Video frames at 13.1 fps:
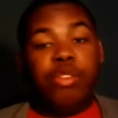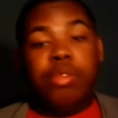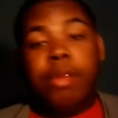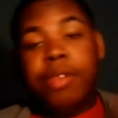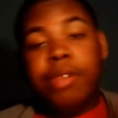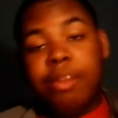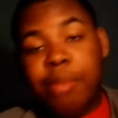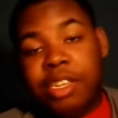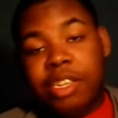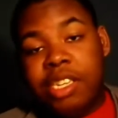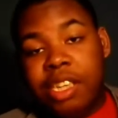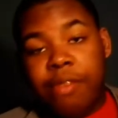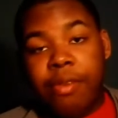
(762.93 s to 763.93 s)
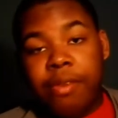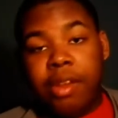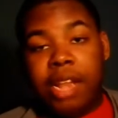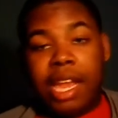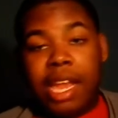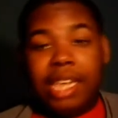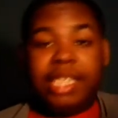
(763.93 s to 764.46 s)
you there was a bunch of different
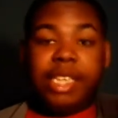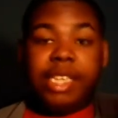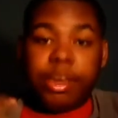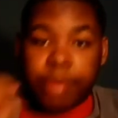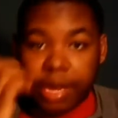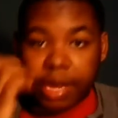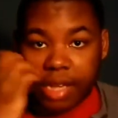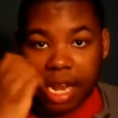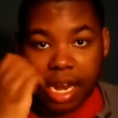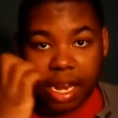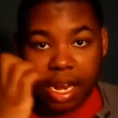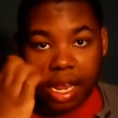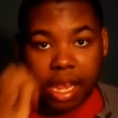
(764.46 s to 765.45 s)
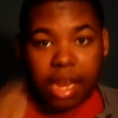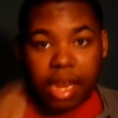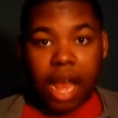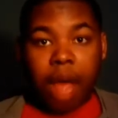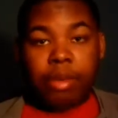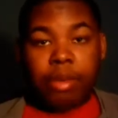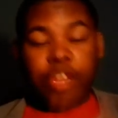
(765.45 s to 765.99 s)
like series that I did.
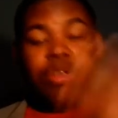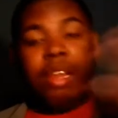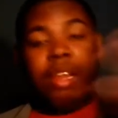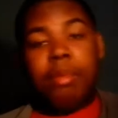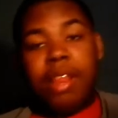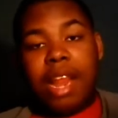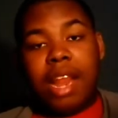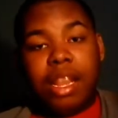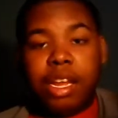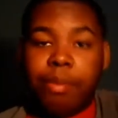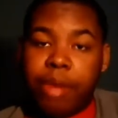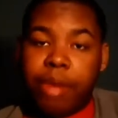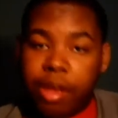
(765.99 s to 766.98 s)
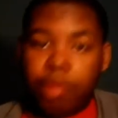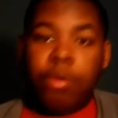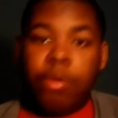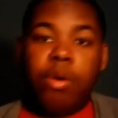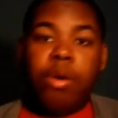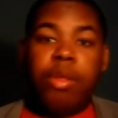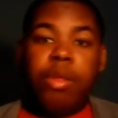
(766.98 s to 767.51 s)
I would do something that looked pretty
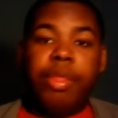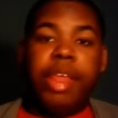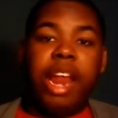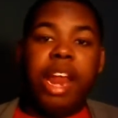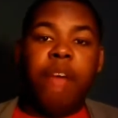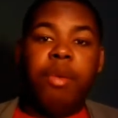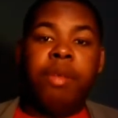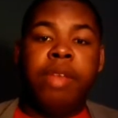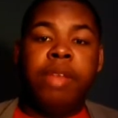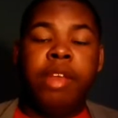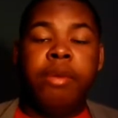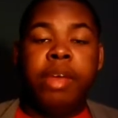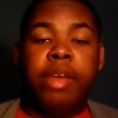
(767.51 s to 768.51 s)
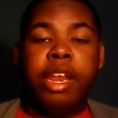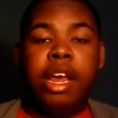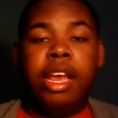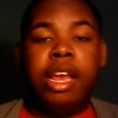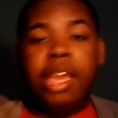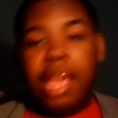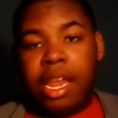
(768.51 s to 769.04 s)
cool, then I would do it
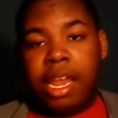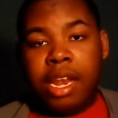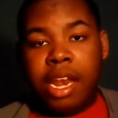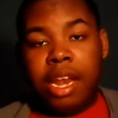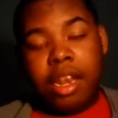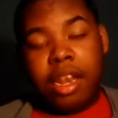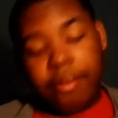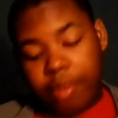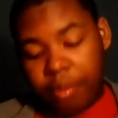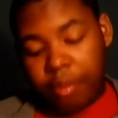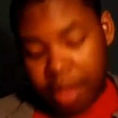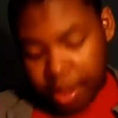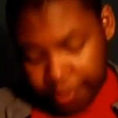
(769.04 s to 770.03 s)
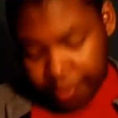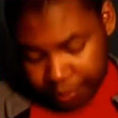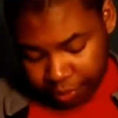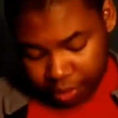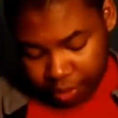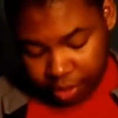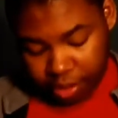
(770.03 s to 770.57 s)
again in a different way.
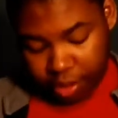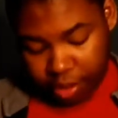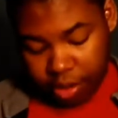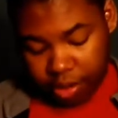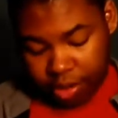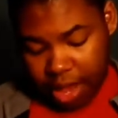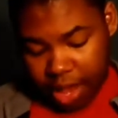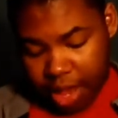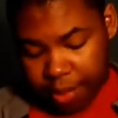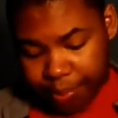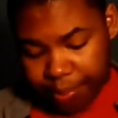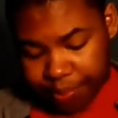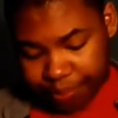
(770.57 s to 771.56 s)
So there's that.